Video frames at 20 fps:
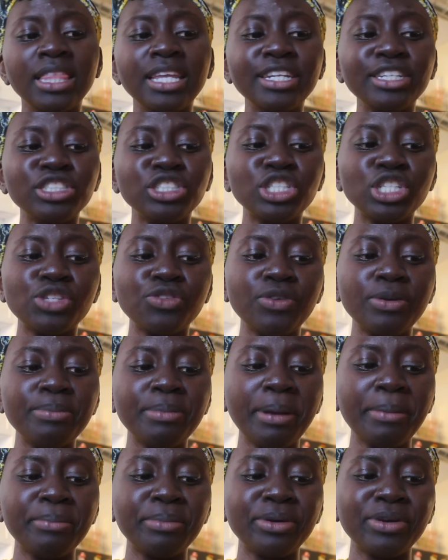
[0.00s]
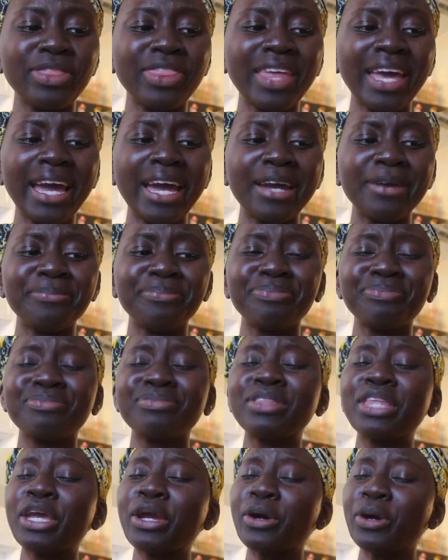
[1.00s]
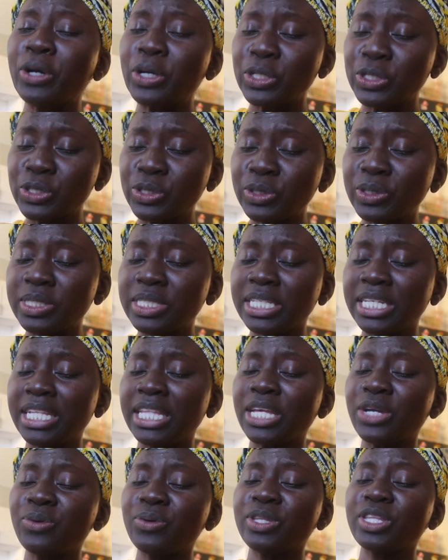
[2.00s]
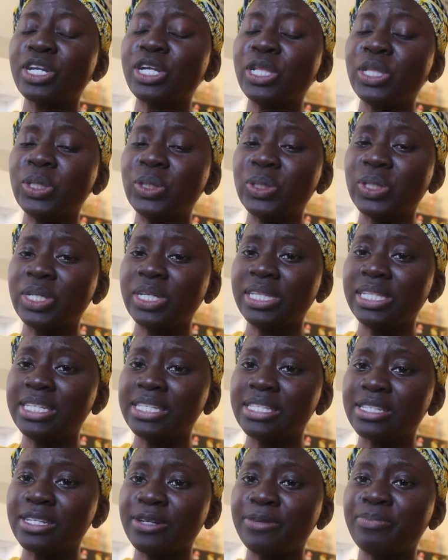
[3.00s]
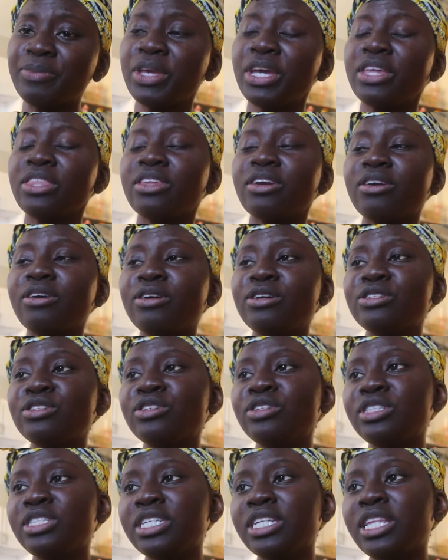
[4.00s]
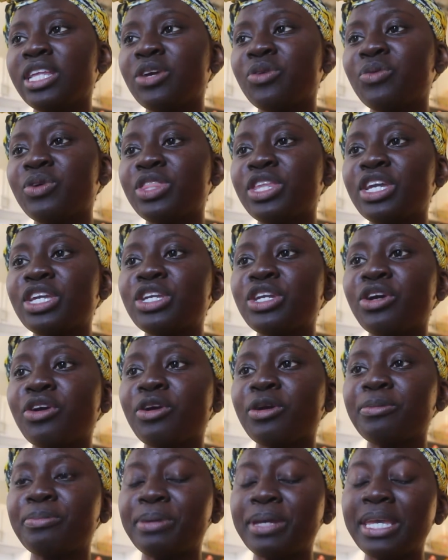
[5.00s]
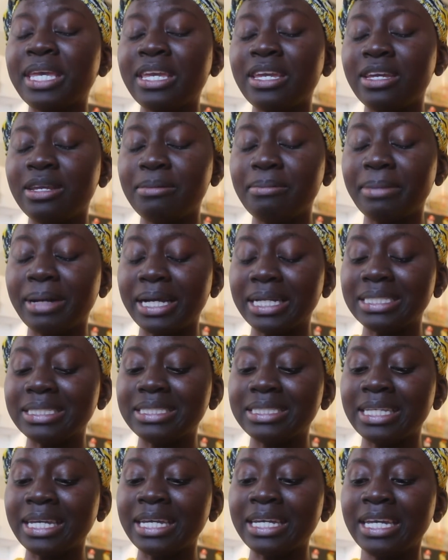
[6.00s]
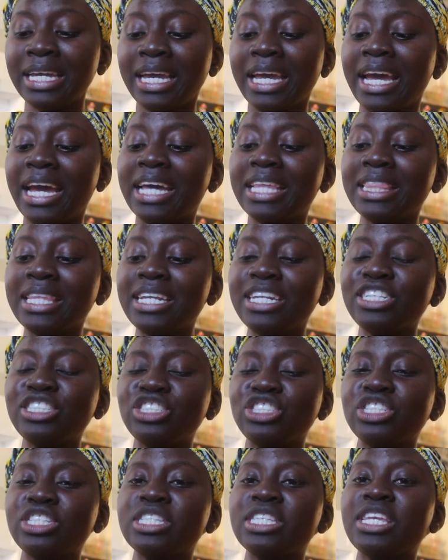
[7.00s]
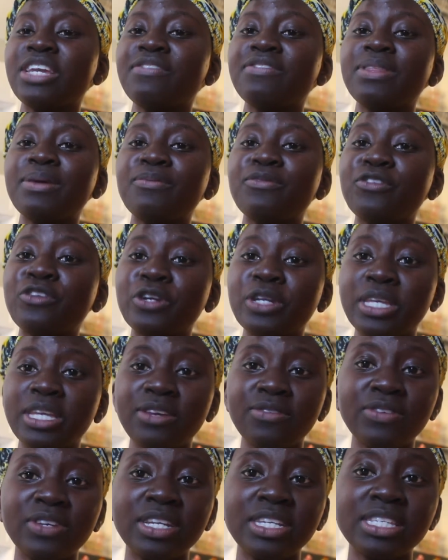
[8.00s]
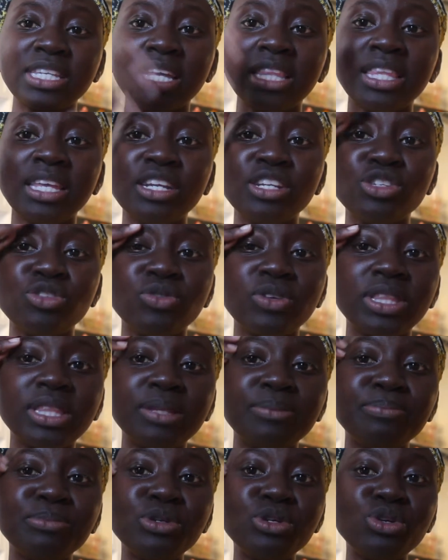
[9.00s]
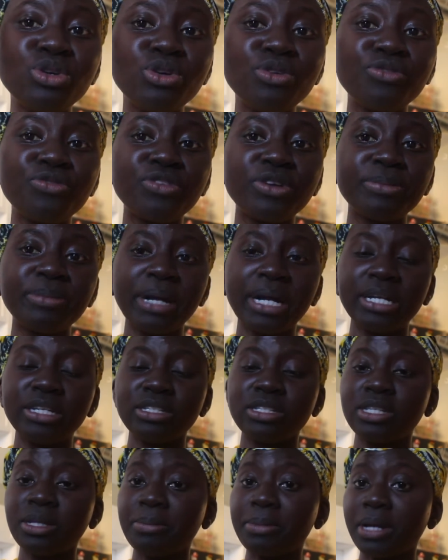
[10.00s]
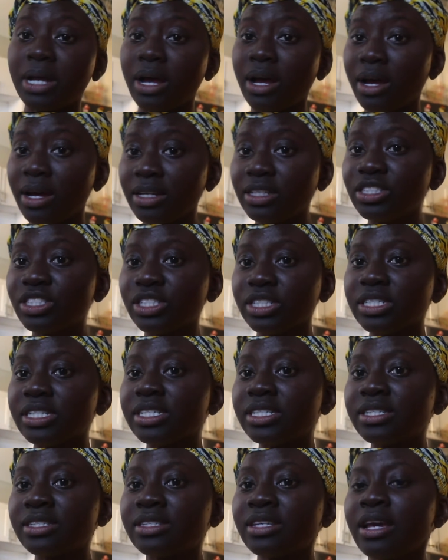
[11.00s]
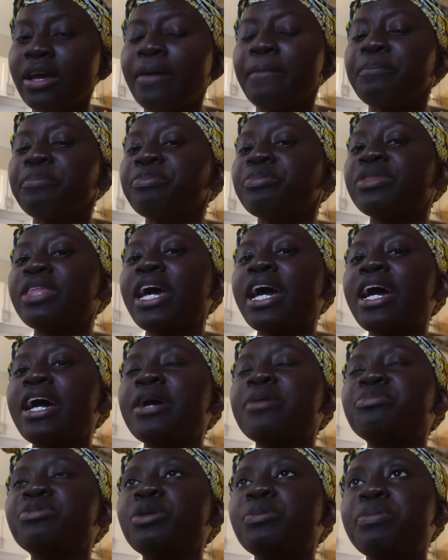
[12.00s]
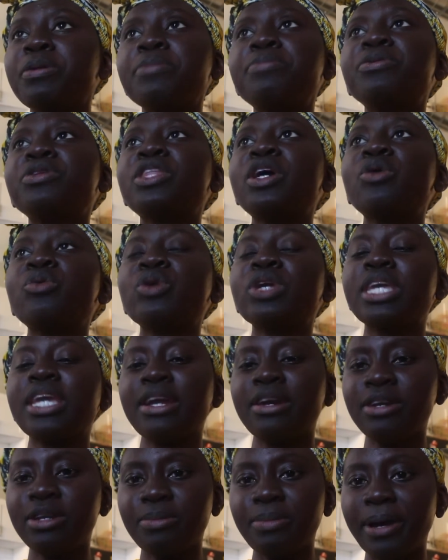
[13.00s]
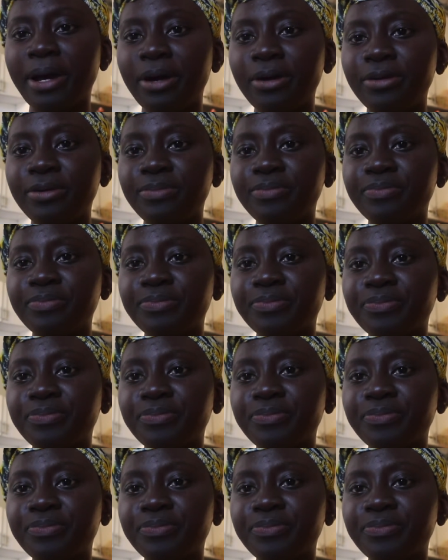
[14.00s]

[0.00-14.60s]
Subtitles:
let us just remember that they are also dealing with colonialism. They're also dealing with a European mindset. And let us just give them forgiveness and let us remove from our subconscious that the people that we cared about,